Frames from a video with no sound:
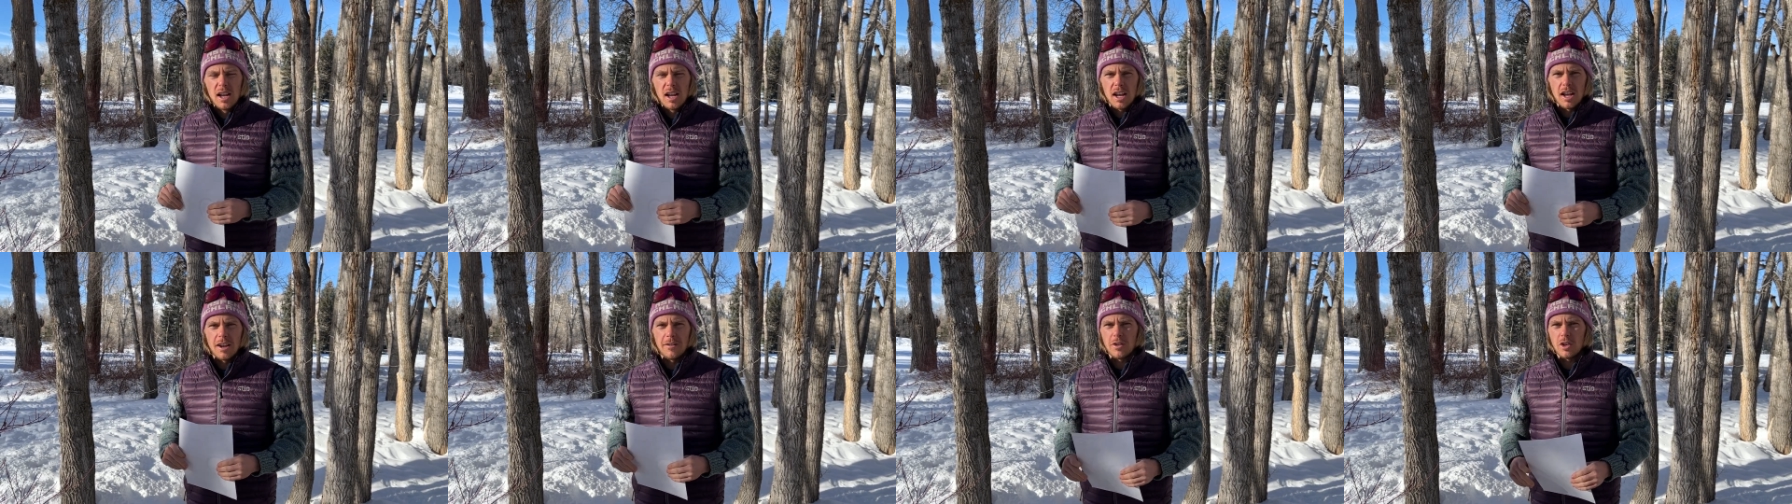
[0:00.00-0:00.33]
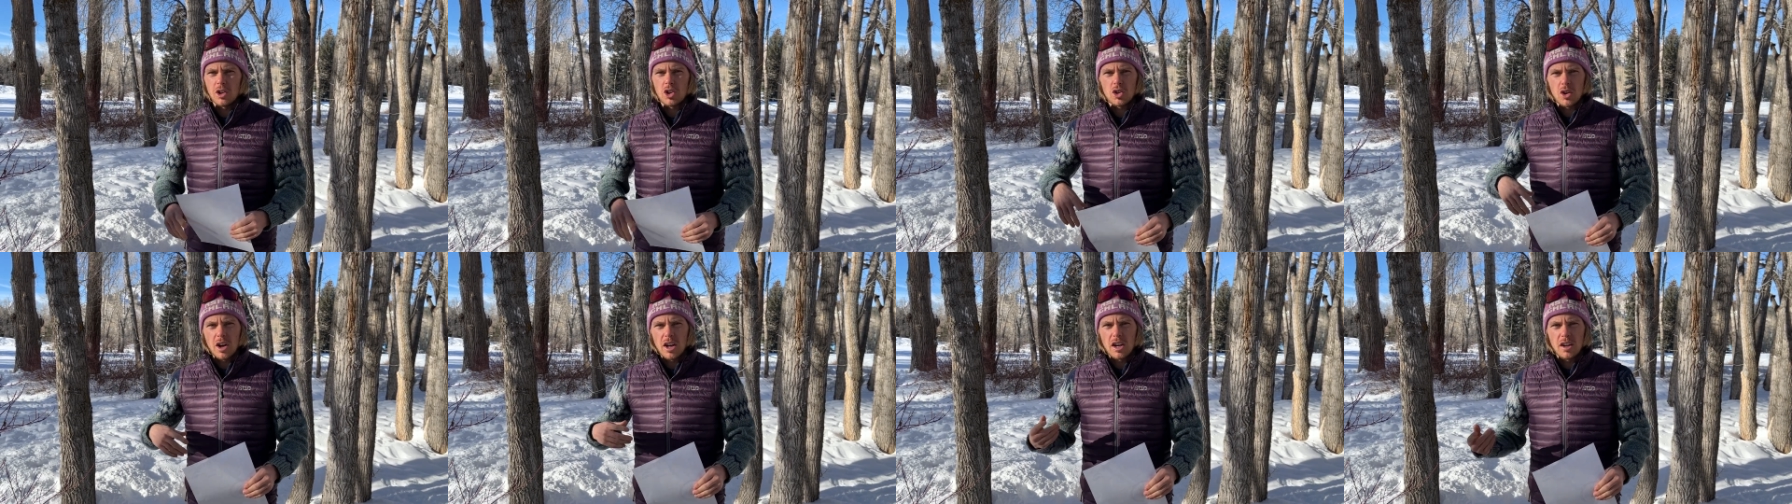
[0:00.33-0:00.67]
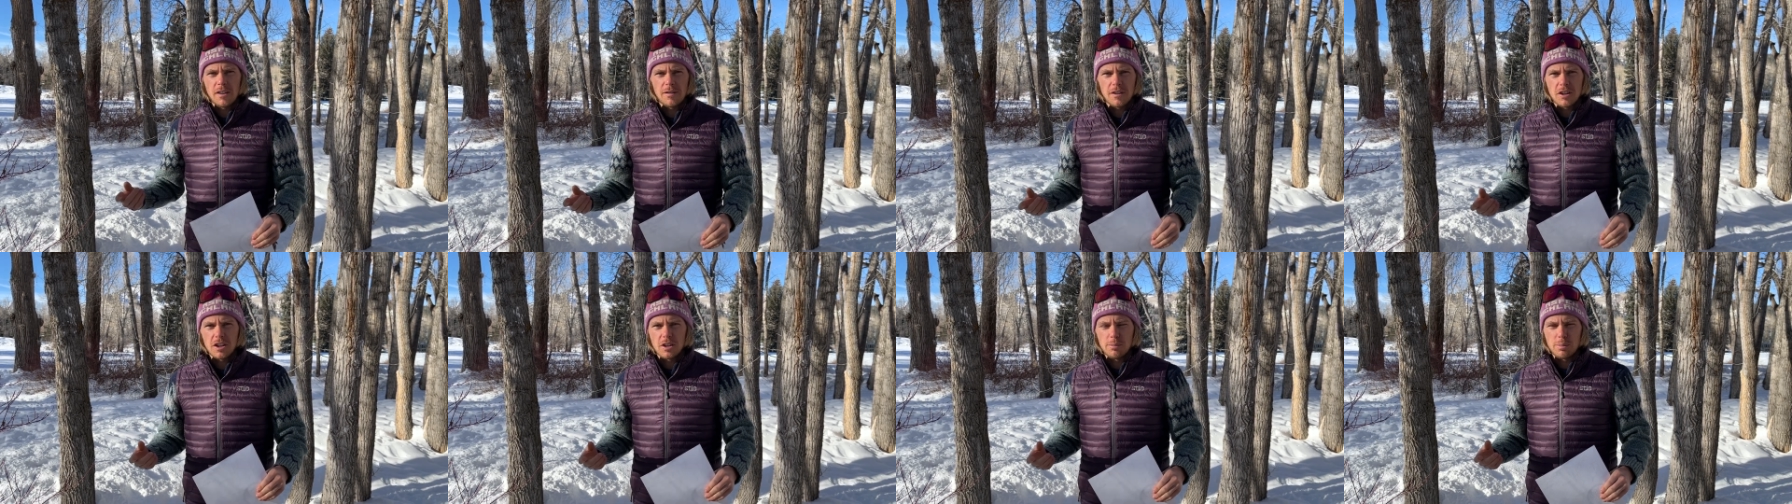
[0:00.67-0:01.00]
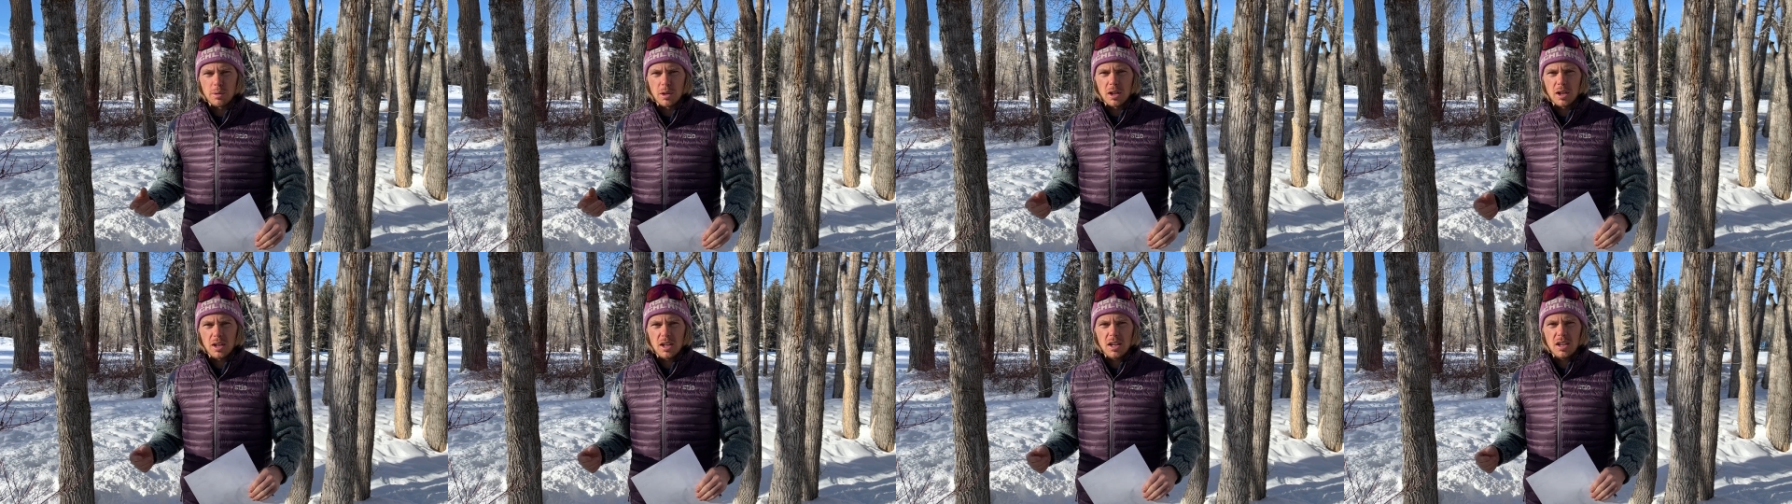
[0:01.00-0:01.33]
If you're training for the
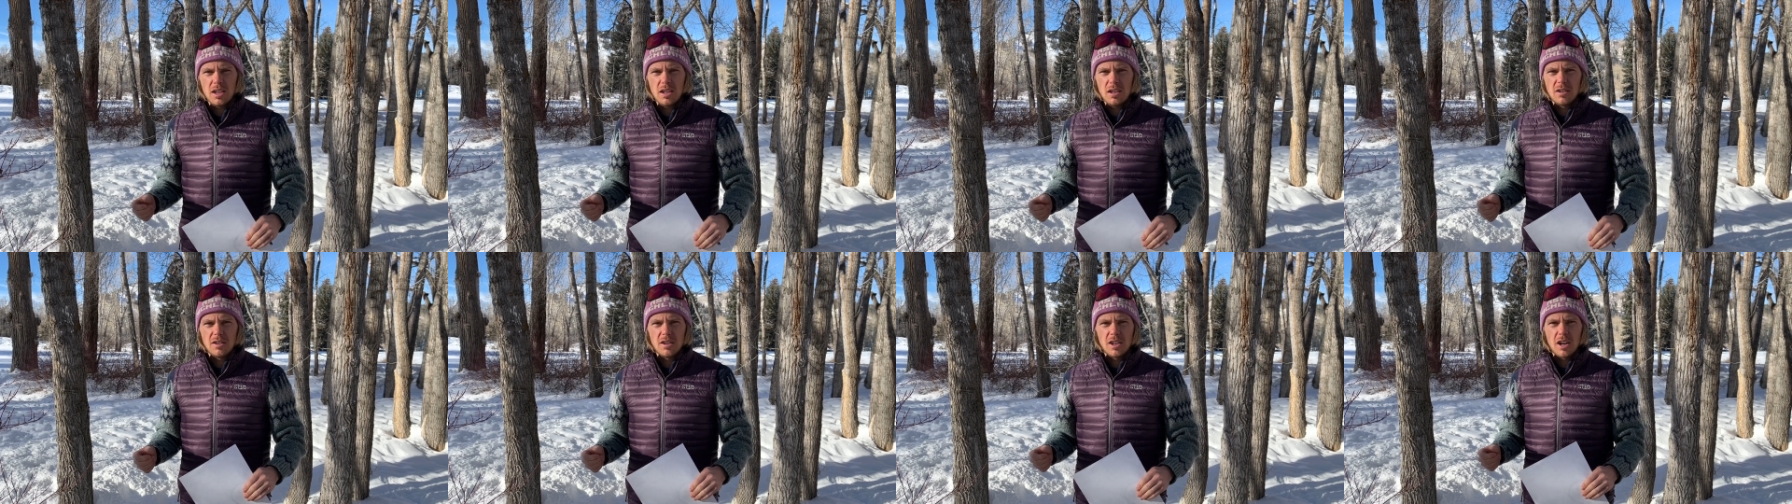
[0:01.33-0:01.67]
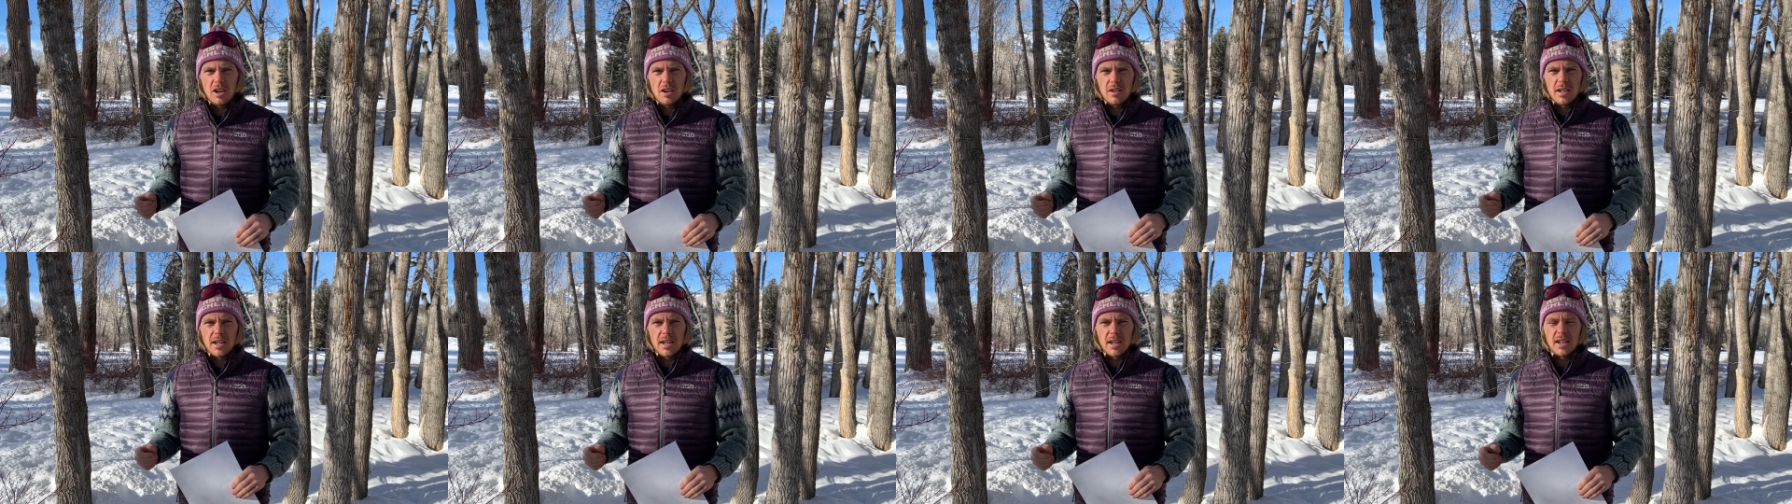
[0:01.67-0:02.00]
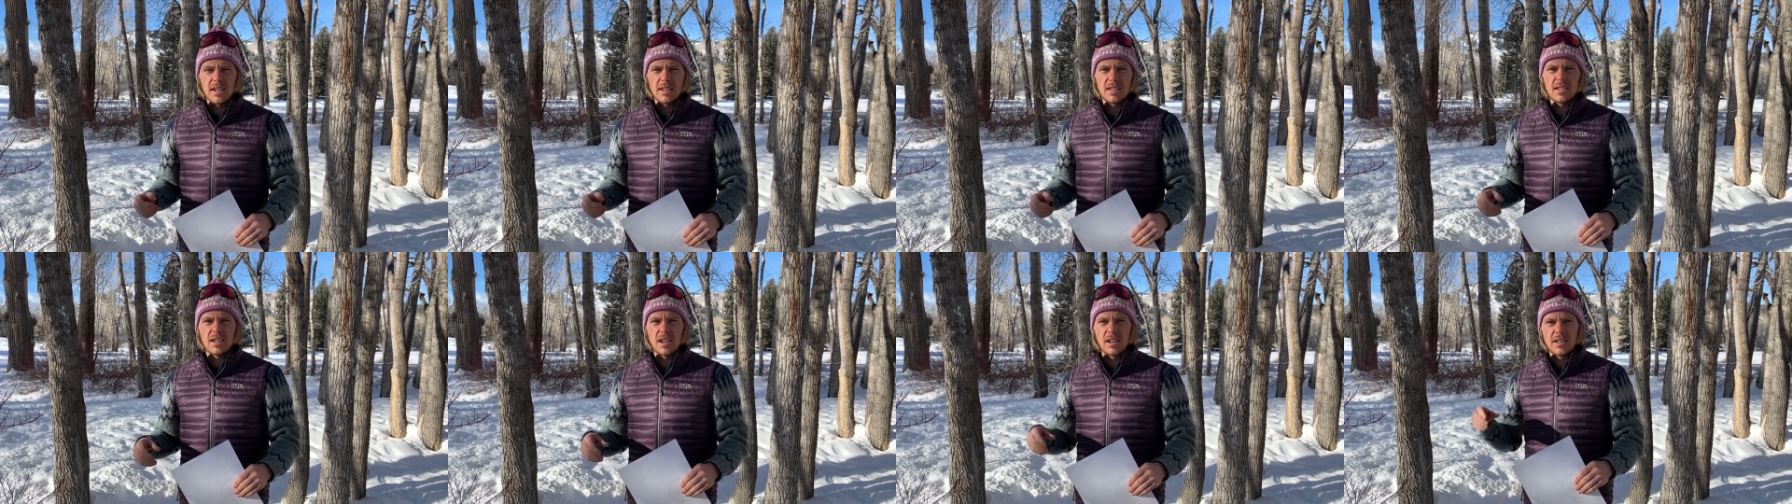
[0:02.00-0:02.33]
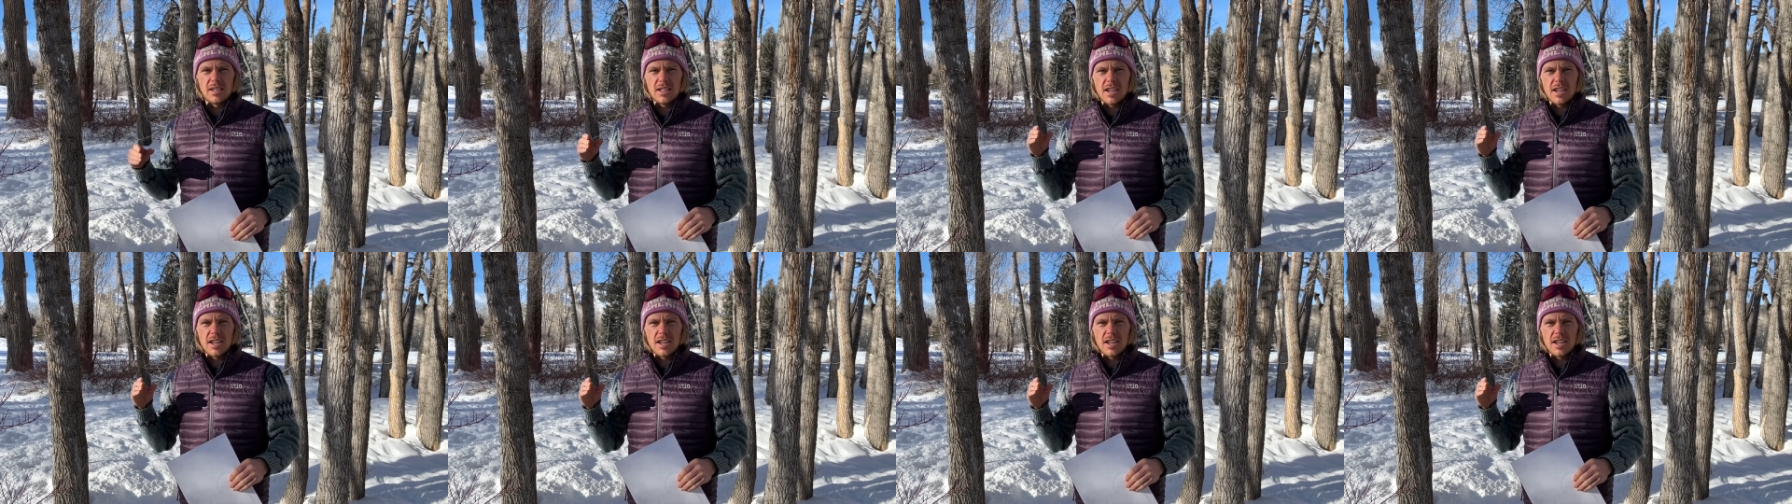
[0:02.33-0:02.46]
Birkie, you know that it starts